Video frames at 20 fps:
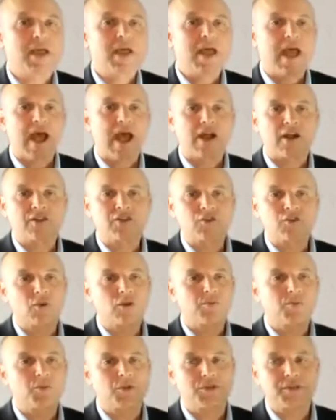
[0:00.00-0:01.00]
And I just
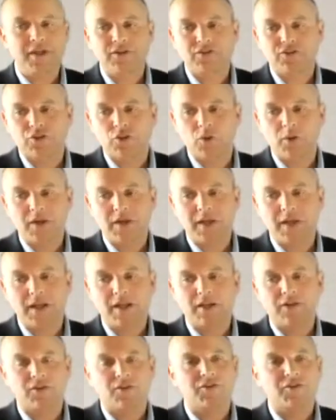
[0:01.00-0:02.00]
want to put these two in
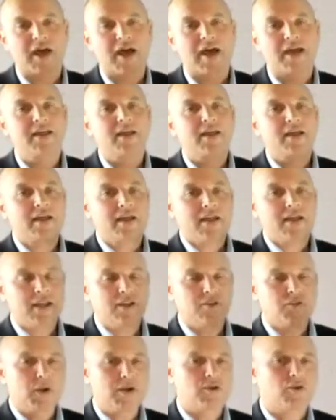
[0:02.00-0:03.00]
here to say,
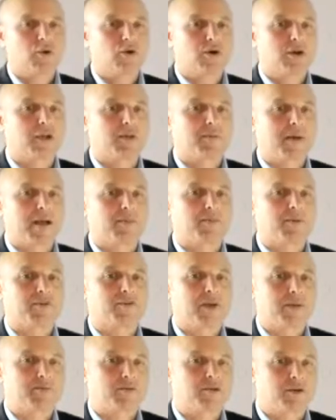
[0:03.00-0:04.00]
if we're talking about
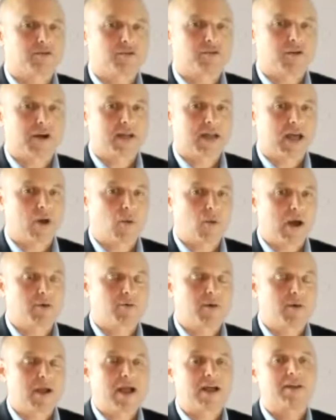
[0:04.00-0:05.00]
perception and finding our way
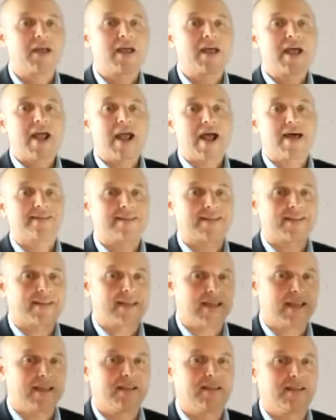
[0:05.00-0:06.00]
around as a
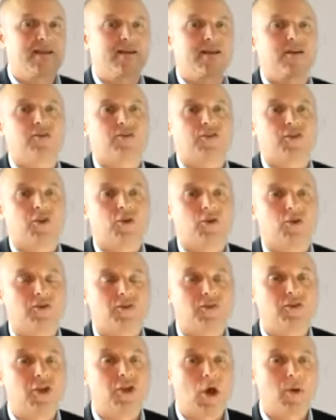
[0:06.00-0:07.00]
key to
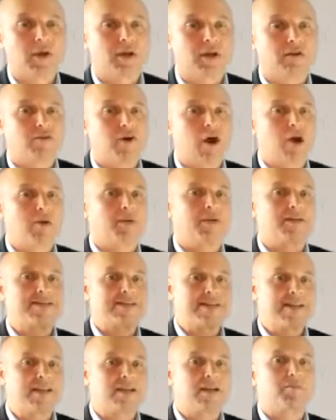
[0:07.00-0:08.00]
knowing an environment,
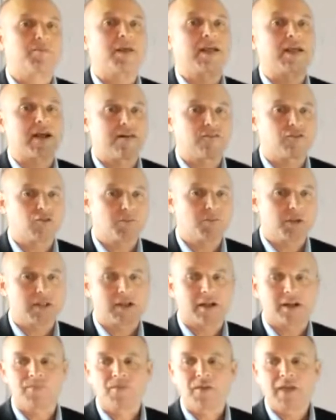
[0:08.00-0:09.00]
seeing it, being comfortable
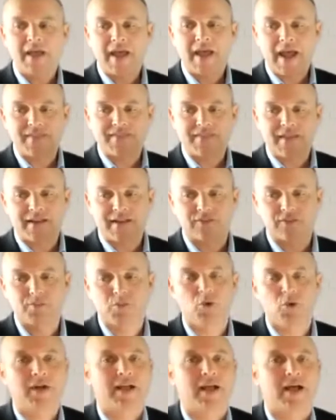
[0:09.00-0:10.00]
in it, and that
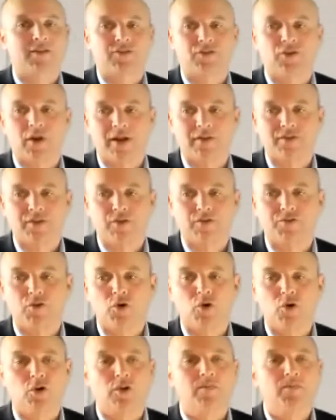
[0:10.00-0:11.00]
supporting us not having a
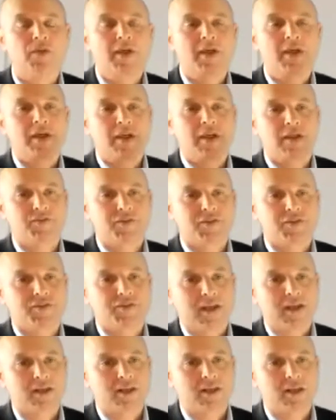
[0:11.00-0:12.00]
fall, if the
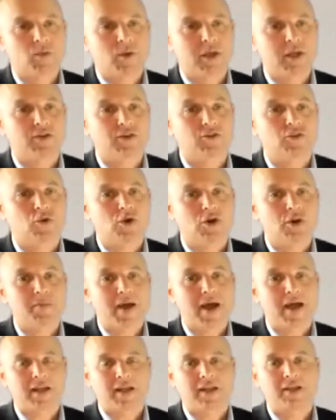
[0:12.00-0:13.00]
second thing we can talk
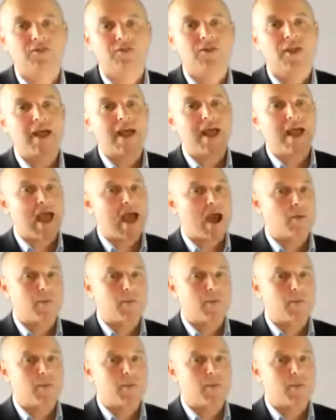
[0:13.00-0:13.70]
about is how we